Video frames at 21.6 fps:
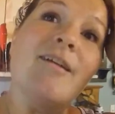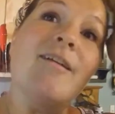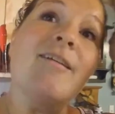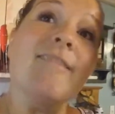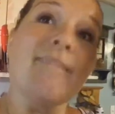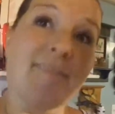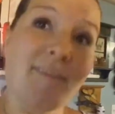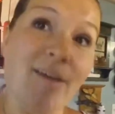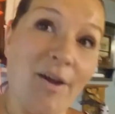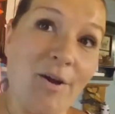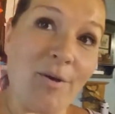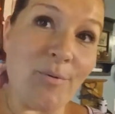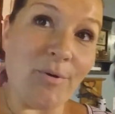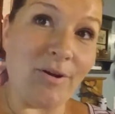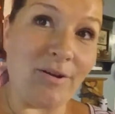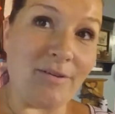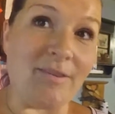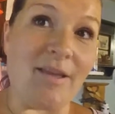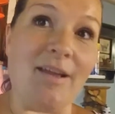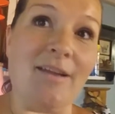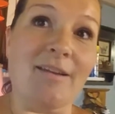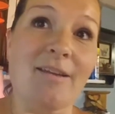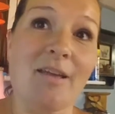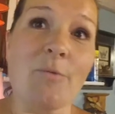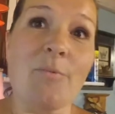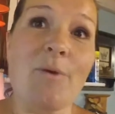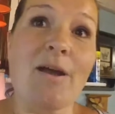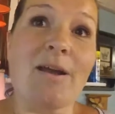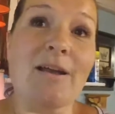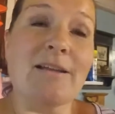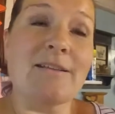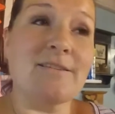so we're excited to get
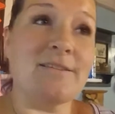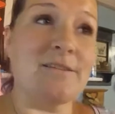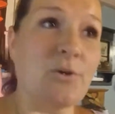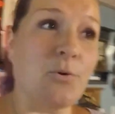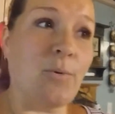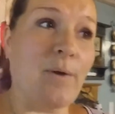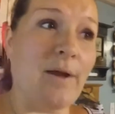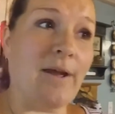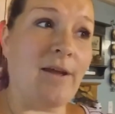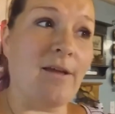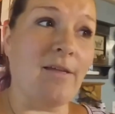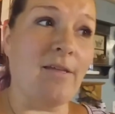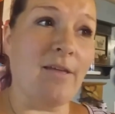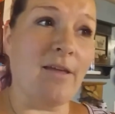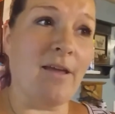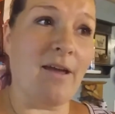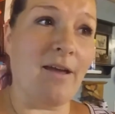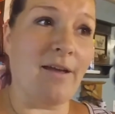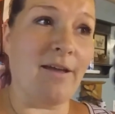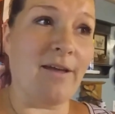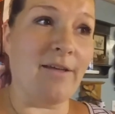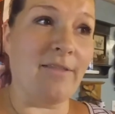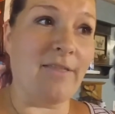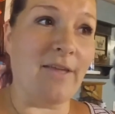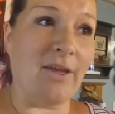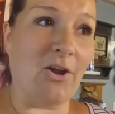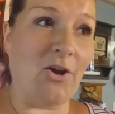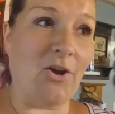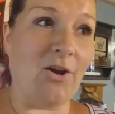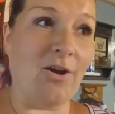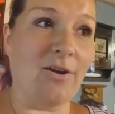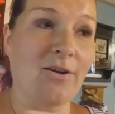back into the quail. Uh,
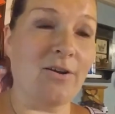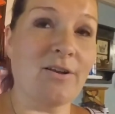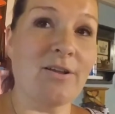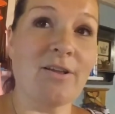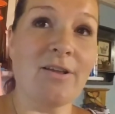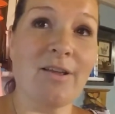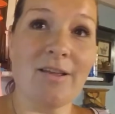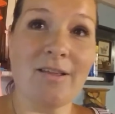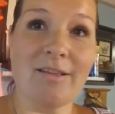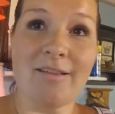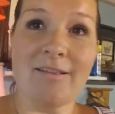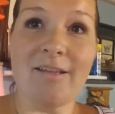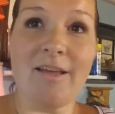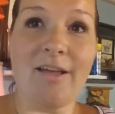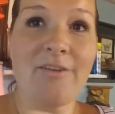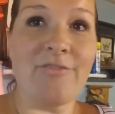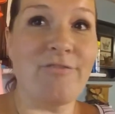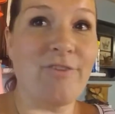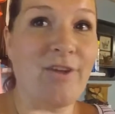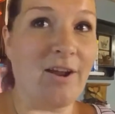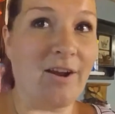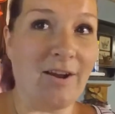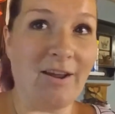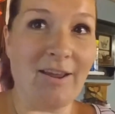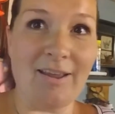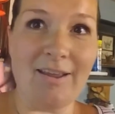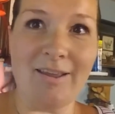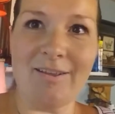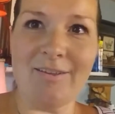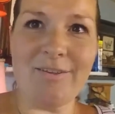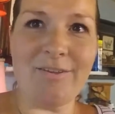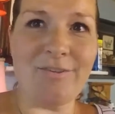they are a
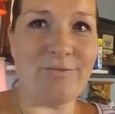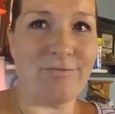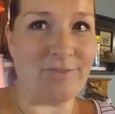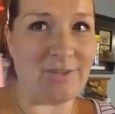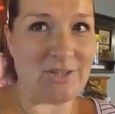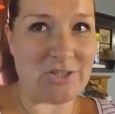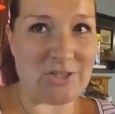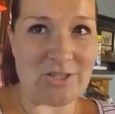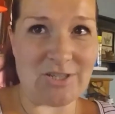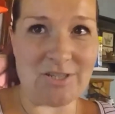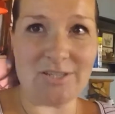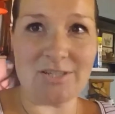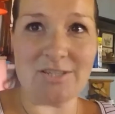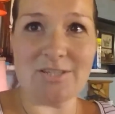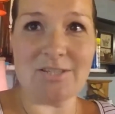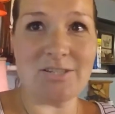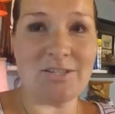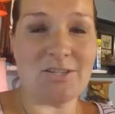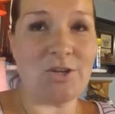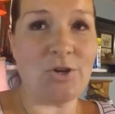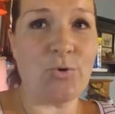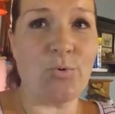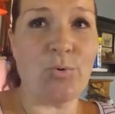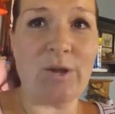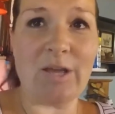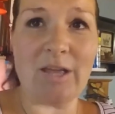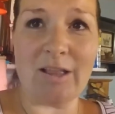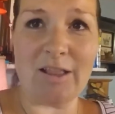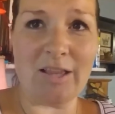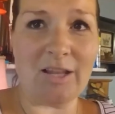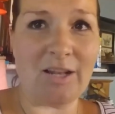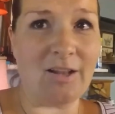very efficient,
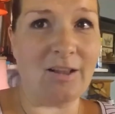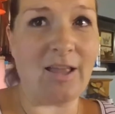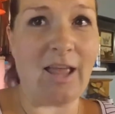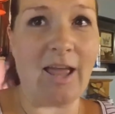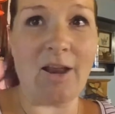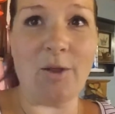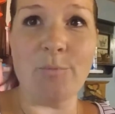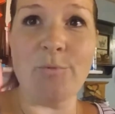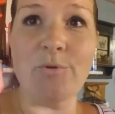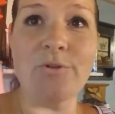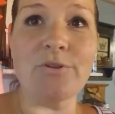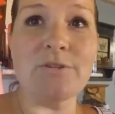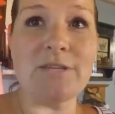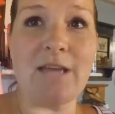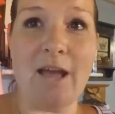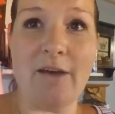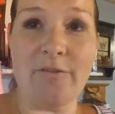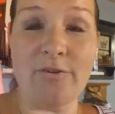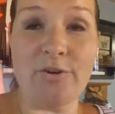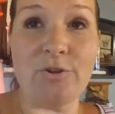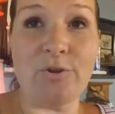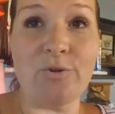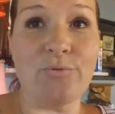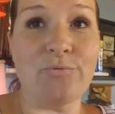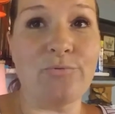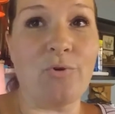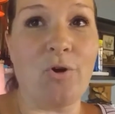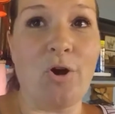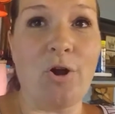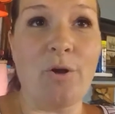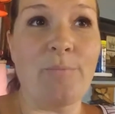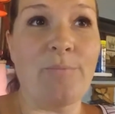quick little animal to have on your
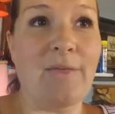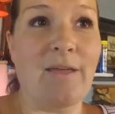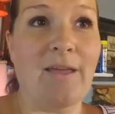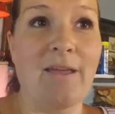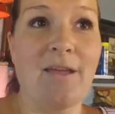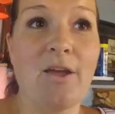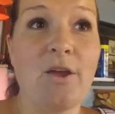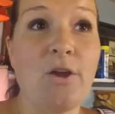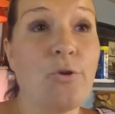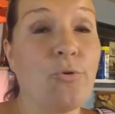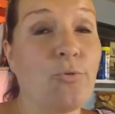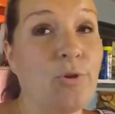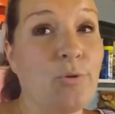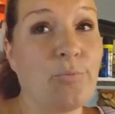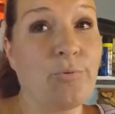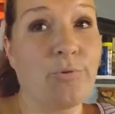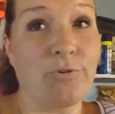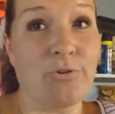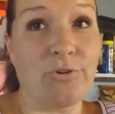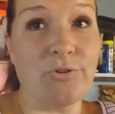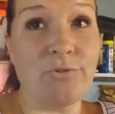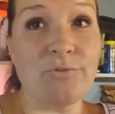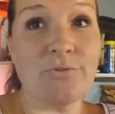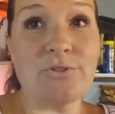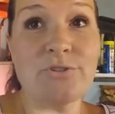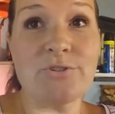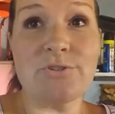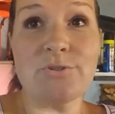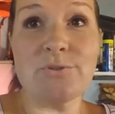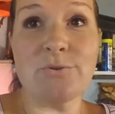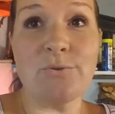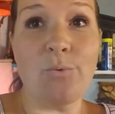farm. They
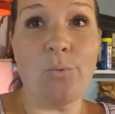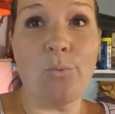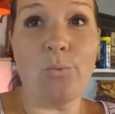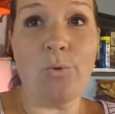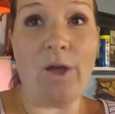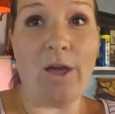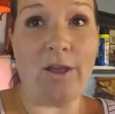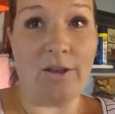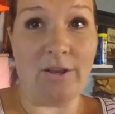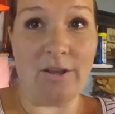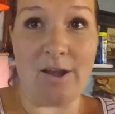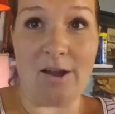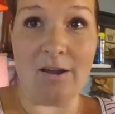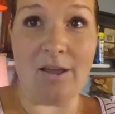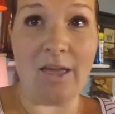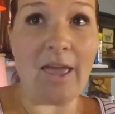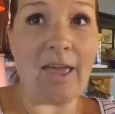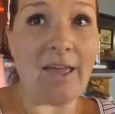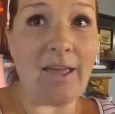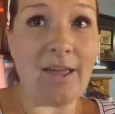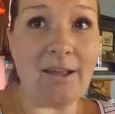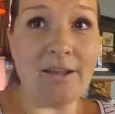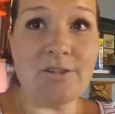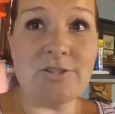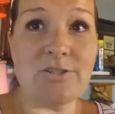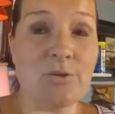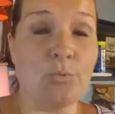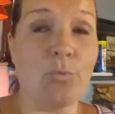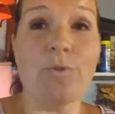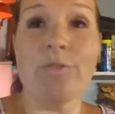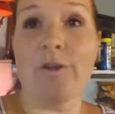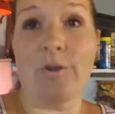reproduce at a young age.
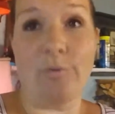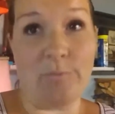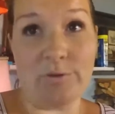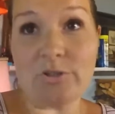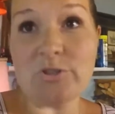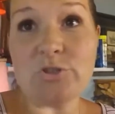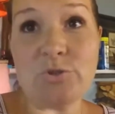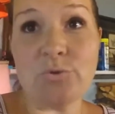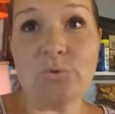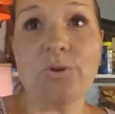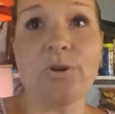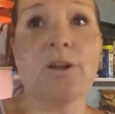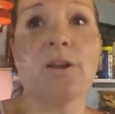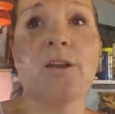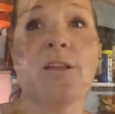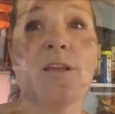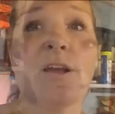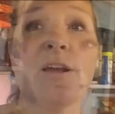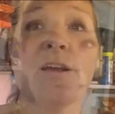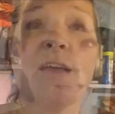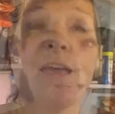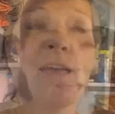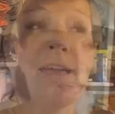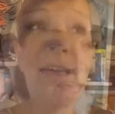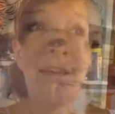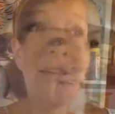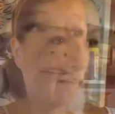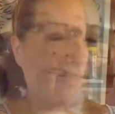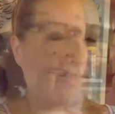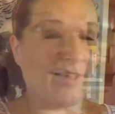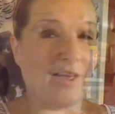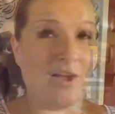That will they mature at a young
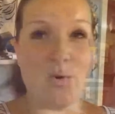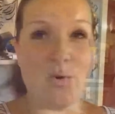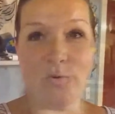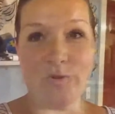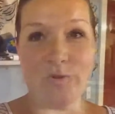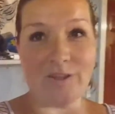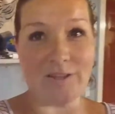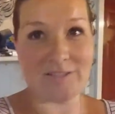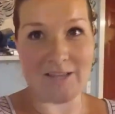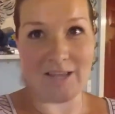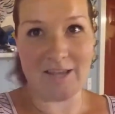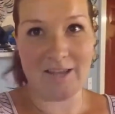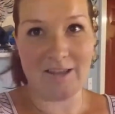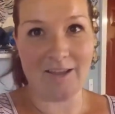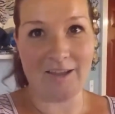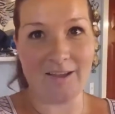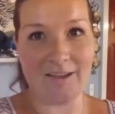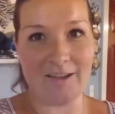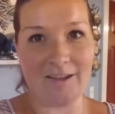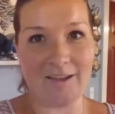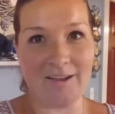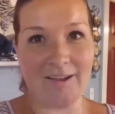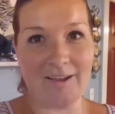age. And they only take